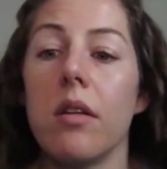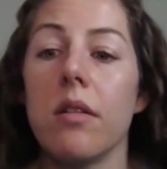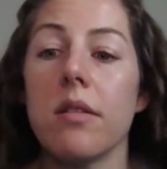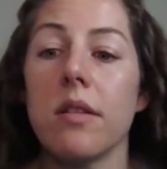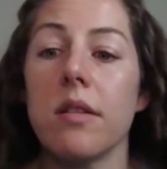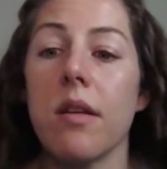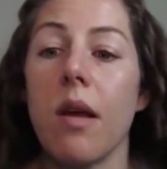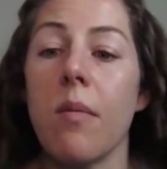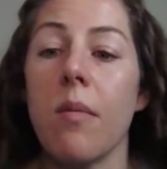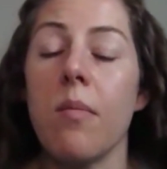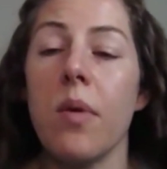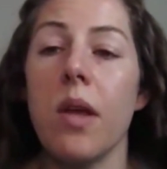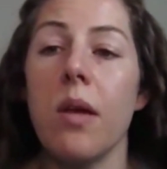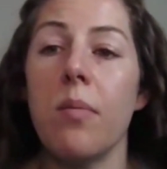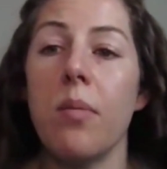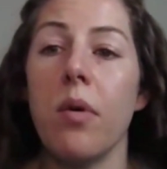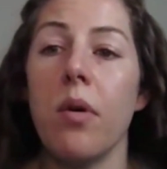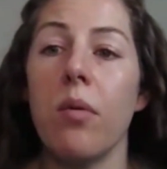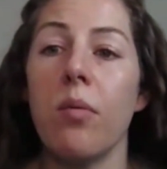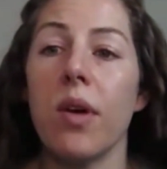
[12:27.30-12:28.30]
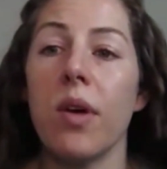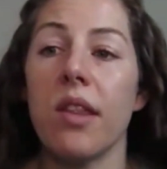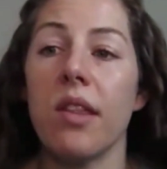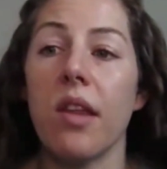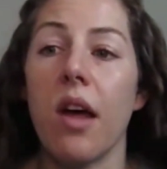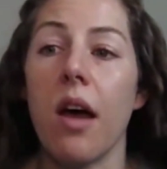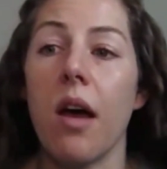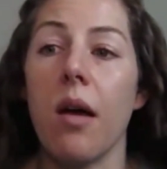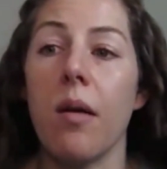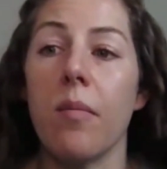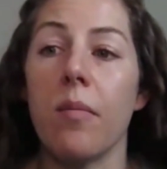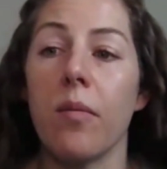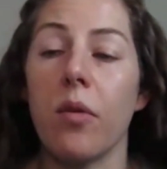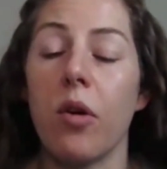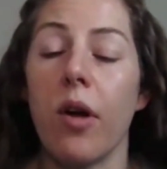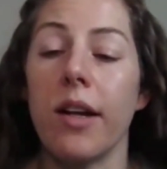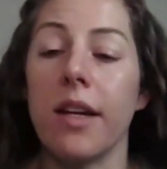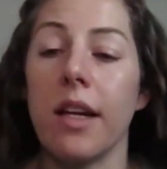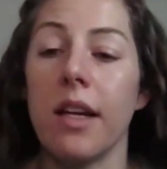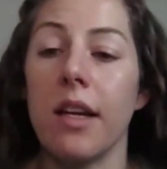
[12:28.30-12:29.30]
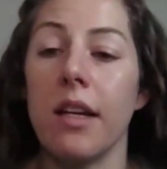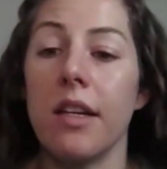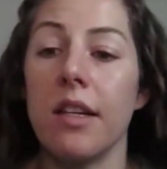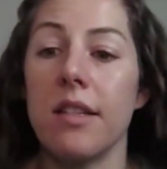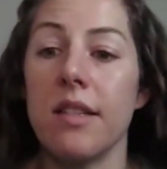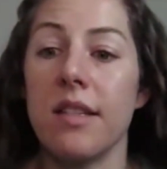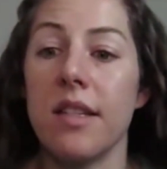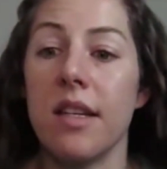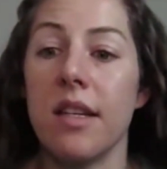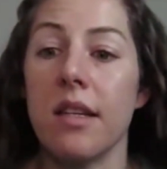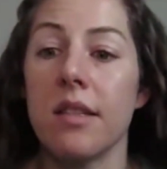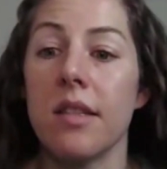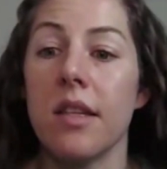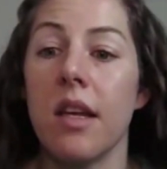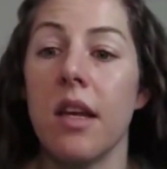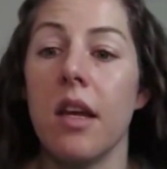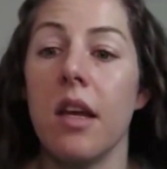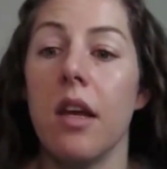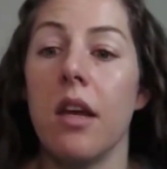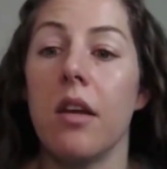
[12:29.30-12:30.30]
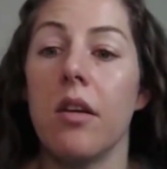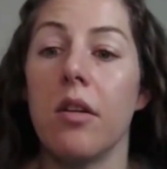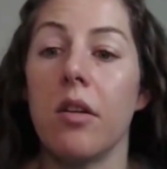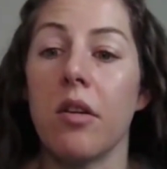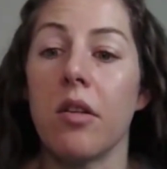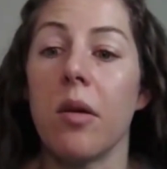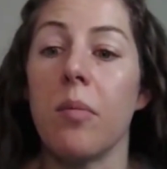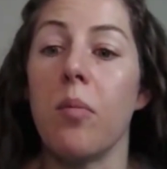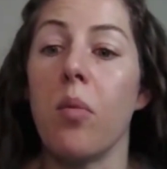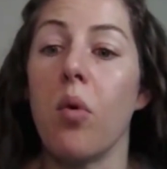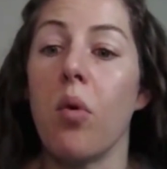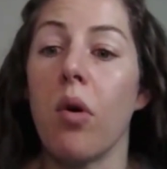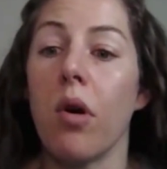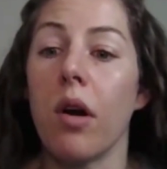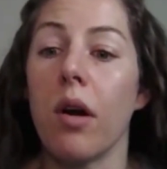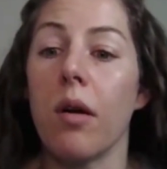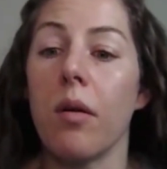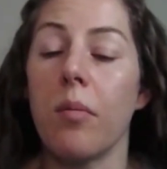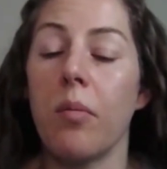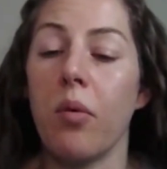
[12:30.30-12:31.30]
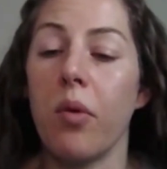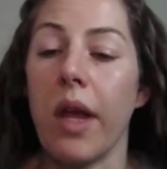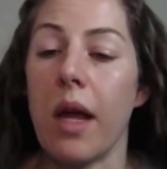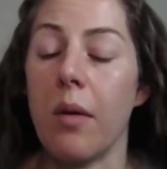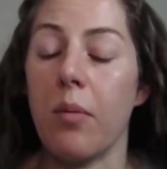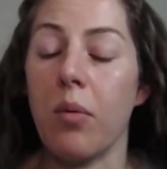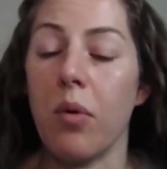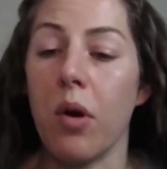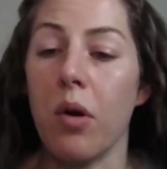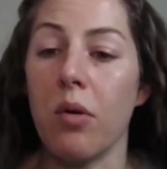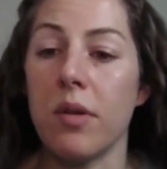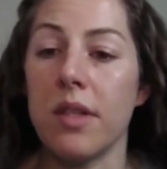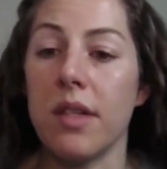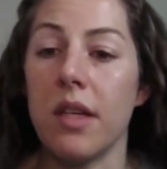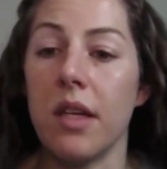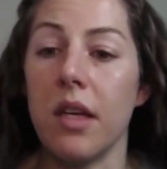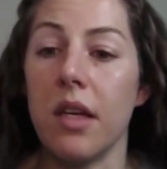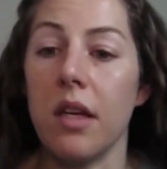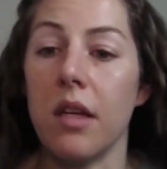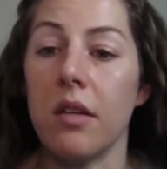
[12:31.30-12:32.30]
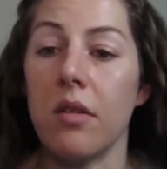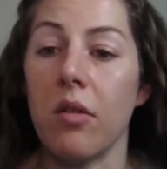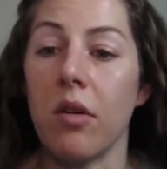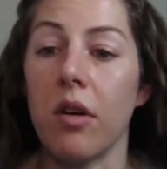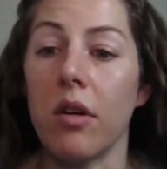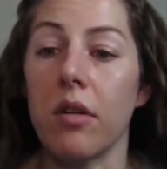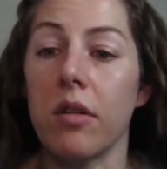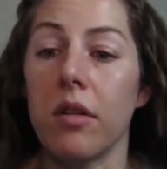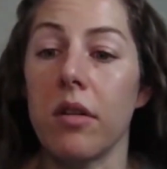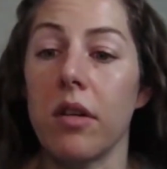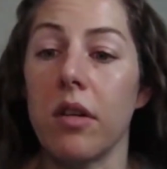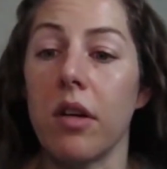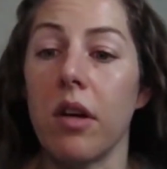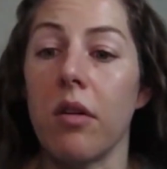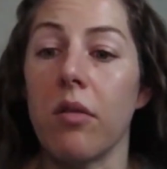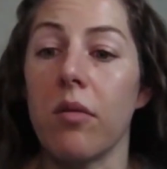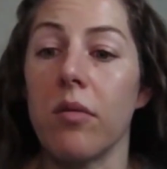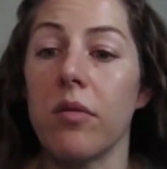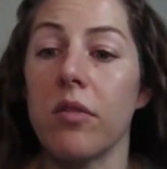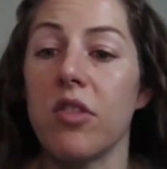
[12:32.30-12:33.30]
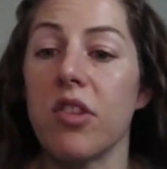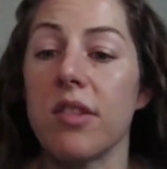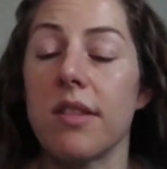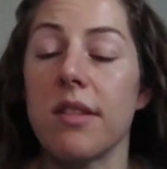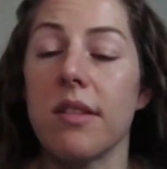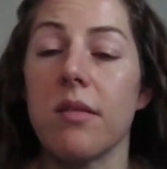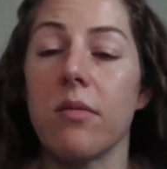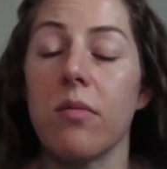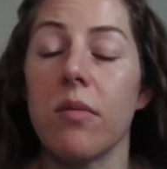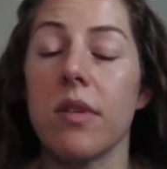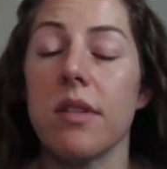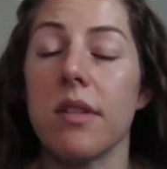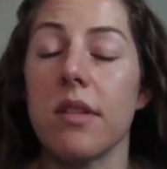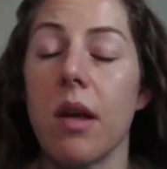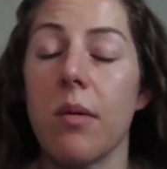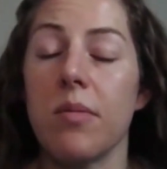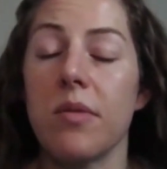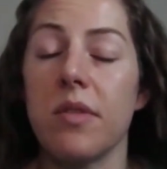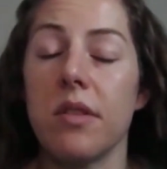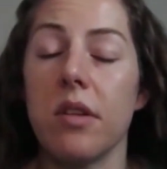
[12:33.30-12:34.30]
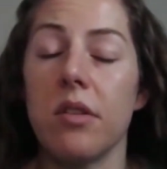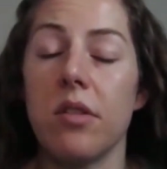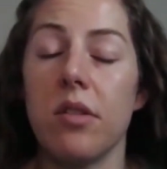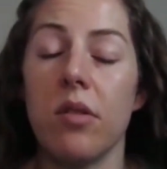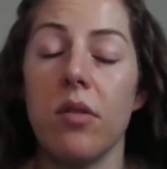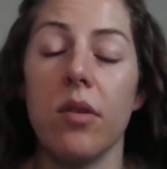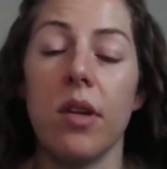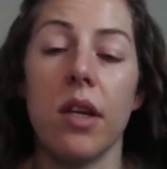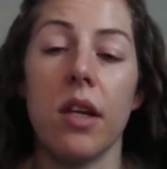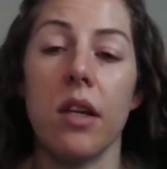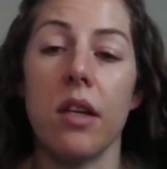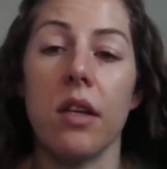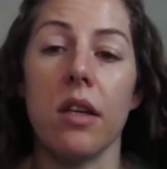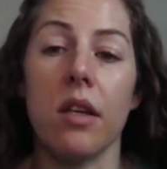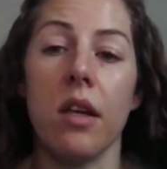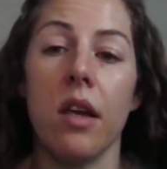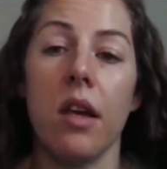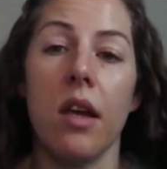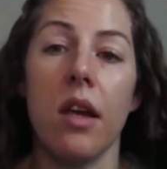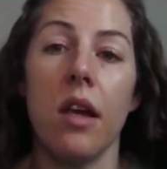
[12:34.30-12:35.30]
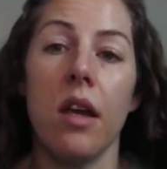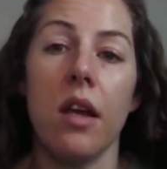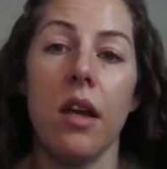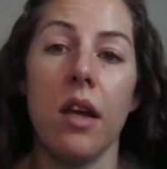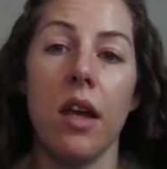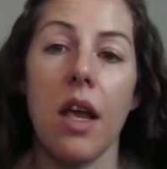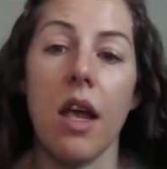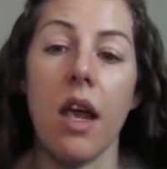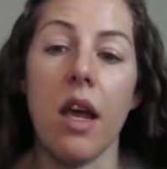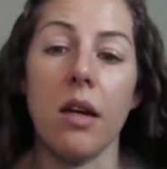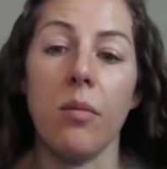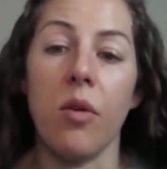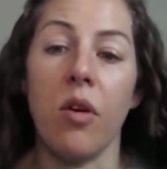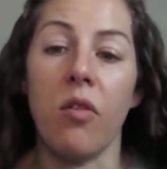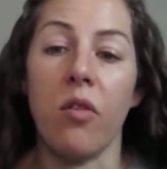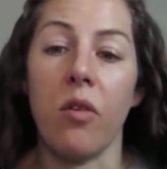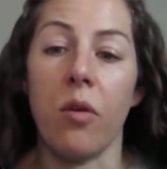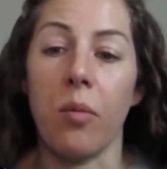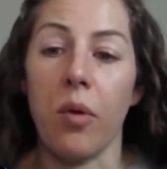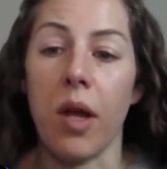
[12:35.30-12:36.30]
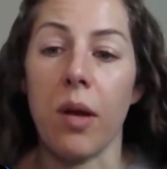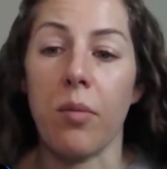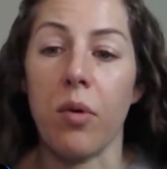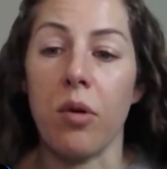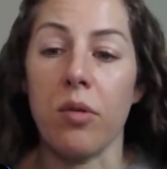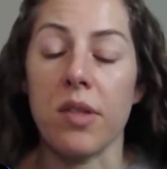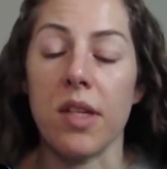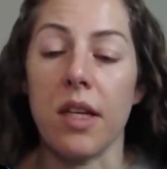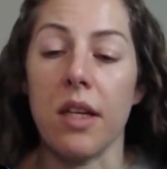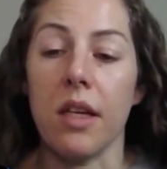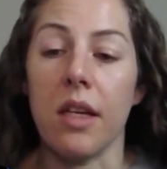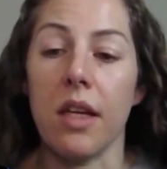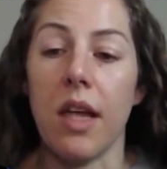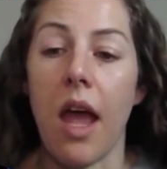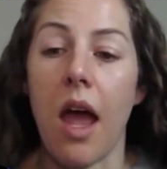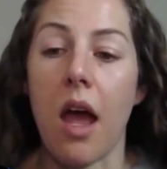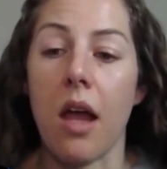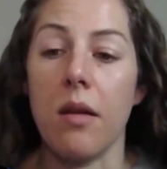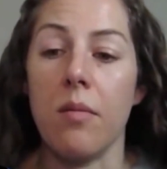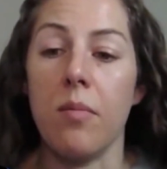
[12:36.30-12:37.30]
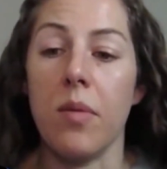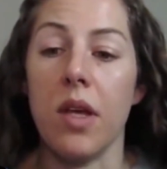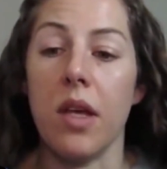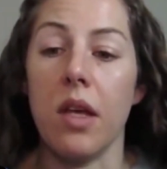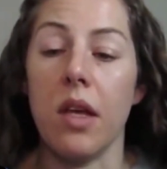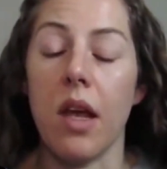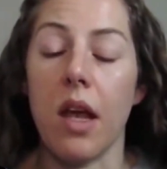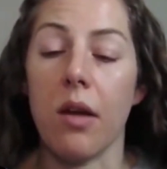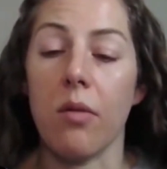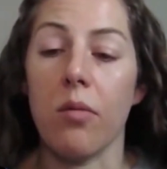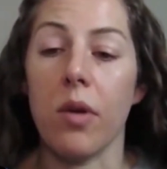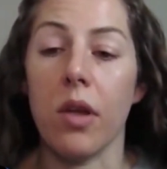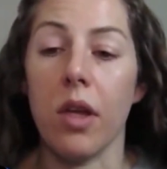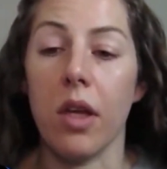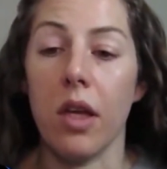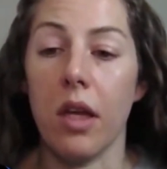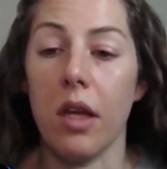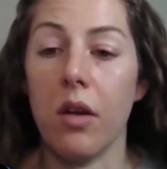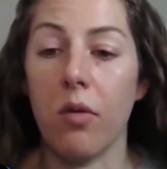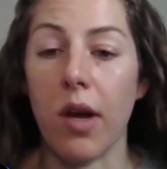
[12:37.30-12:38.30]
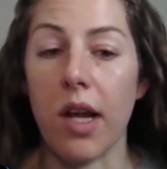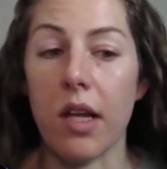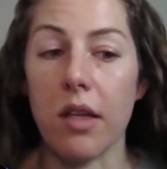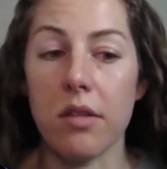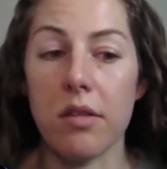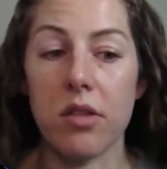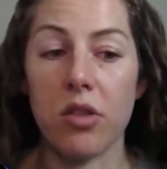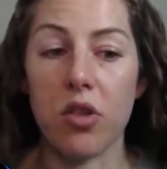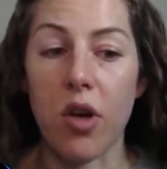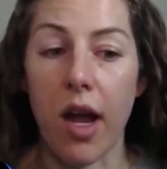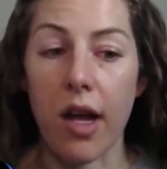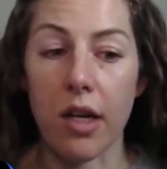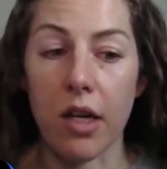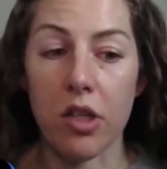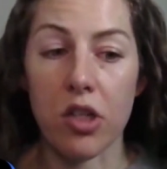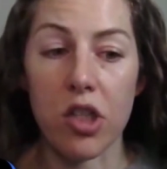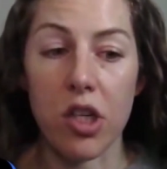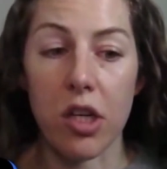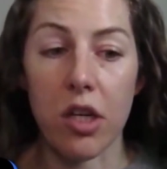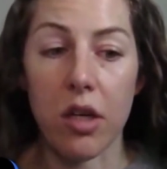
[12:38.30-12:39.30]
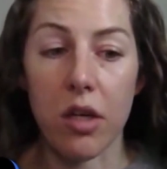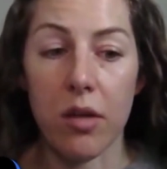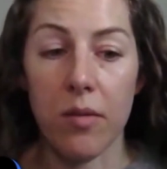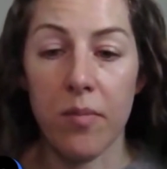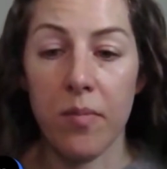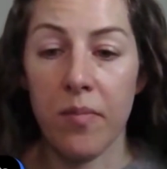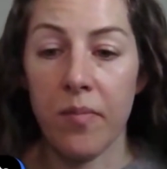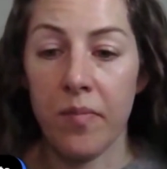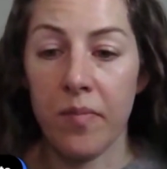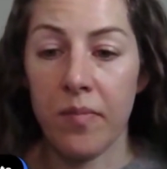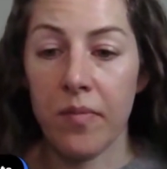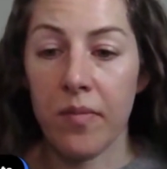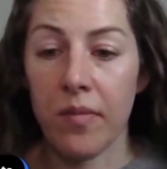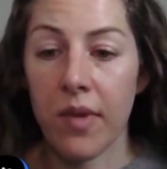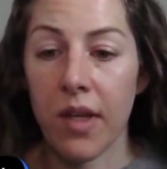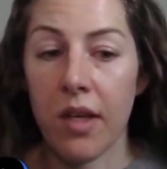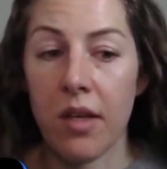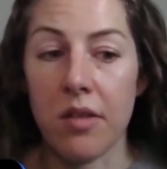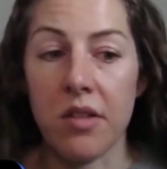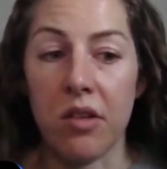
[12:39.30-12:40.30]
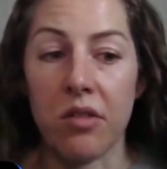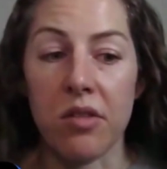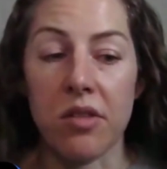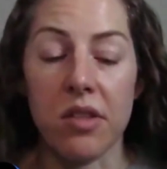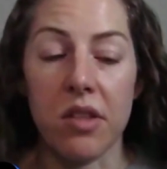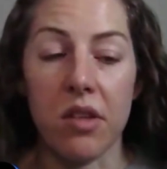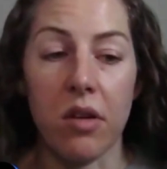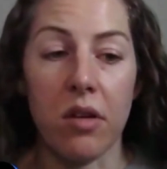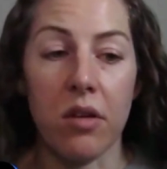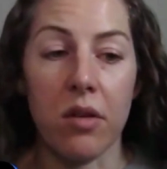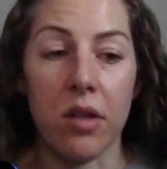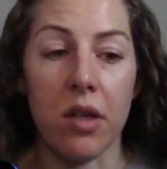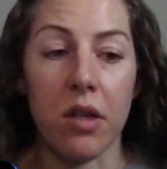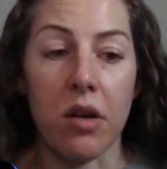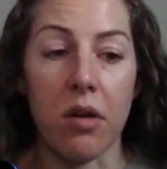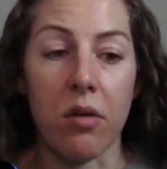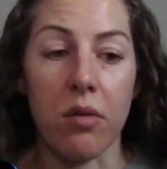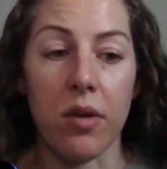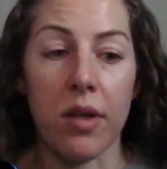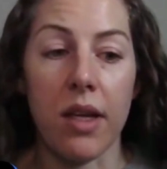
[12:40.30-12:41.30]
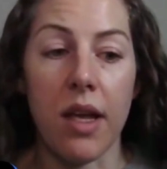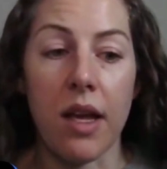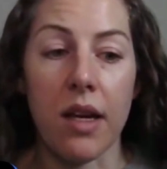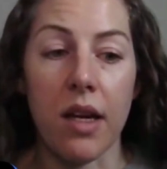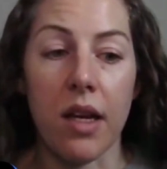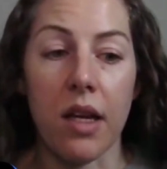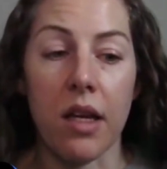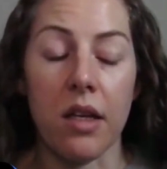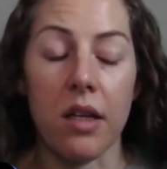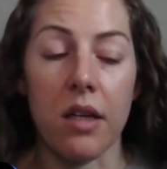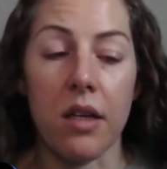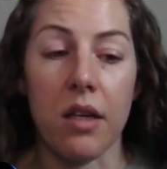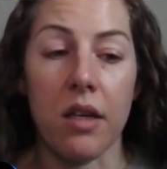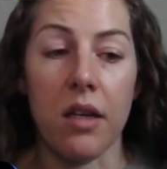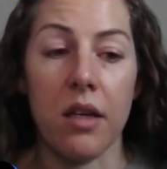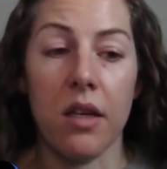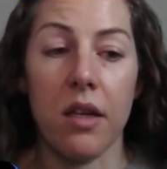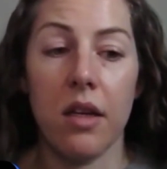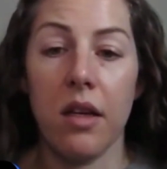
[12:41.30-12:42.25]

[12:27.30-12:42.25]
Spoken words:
some people with chronic kidney disease, the more plant protein or, just substituting animal for plant protein can be a really great strategy because you're still, getting